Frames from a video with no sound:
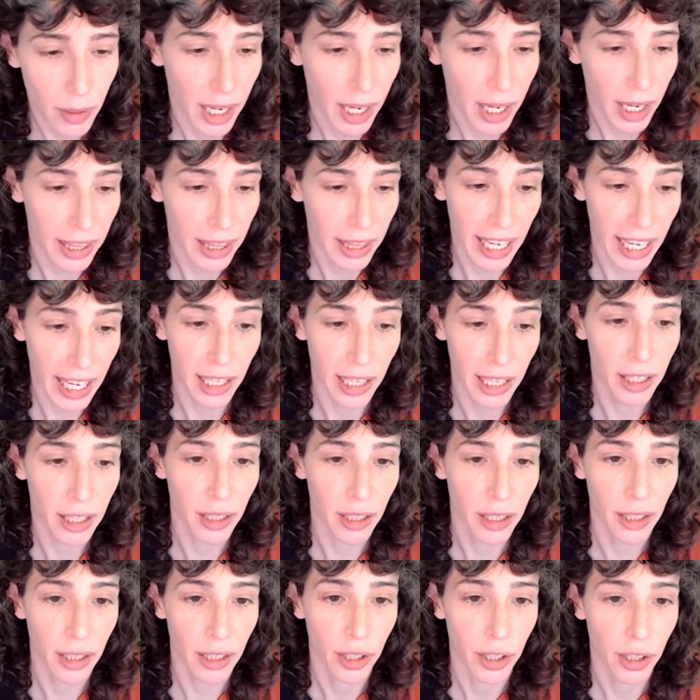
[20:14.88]
I
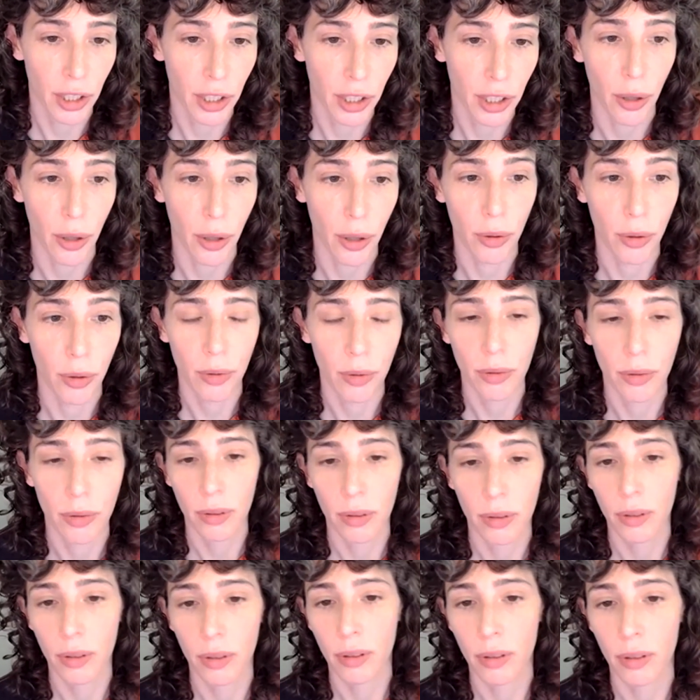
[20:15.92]
think, you know,
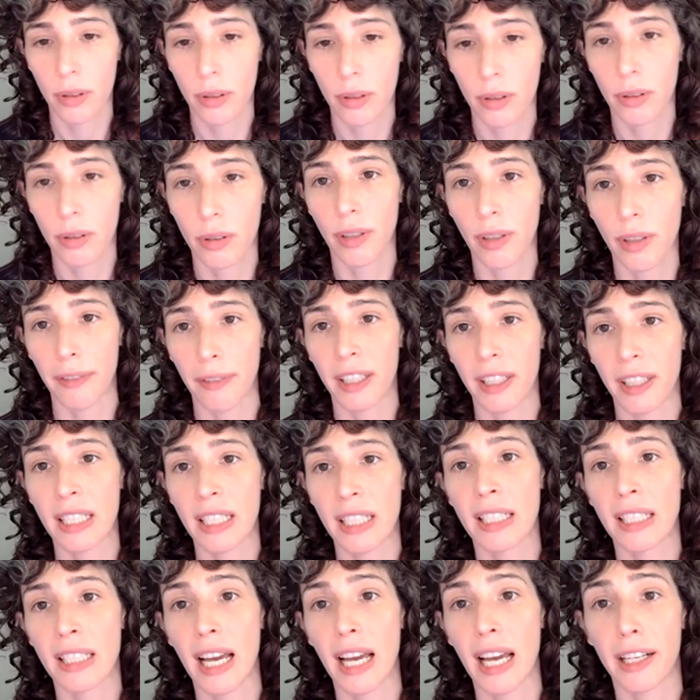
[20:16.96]
graphic
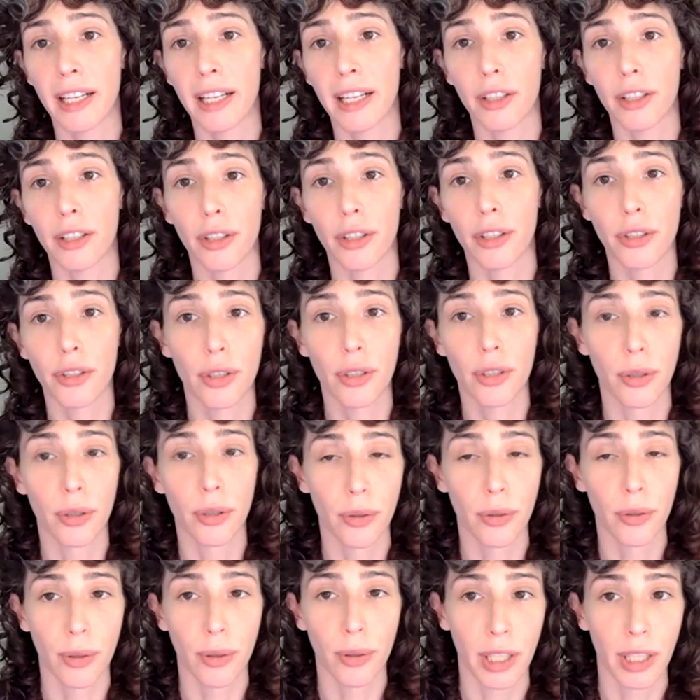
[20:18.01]
designers
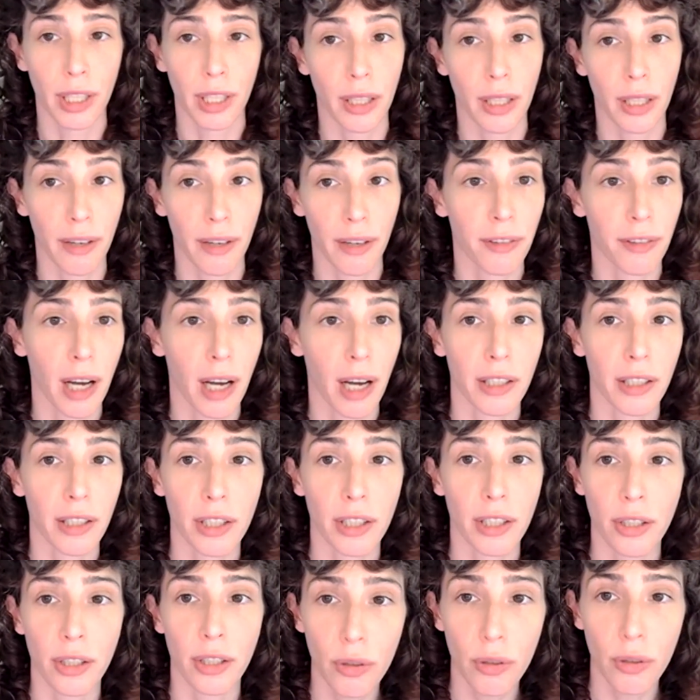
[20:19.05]
who have gone
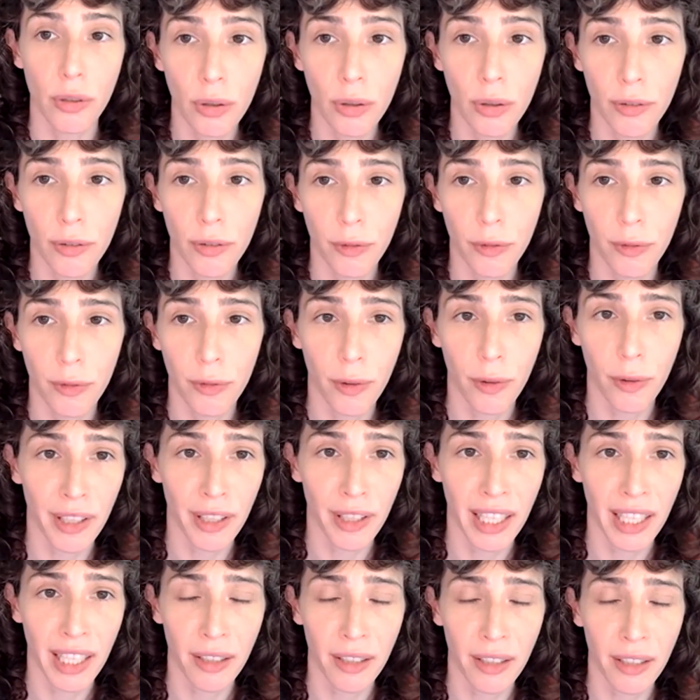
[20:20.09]
to school for
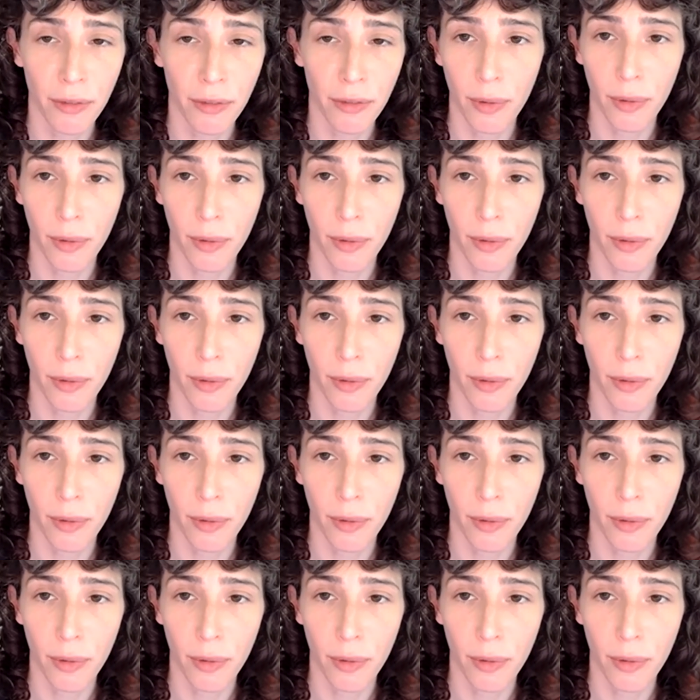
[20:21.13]
their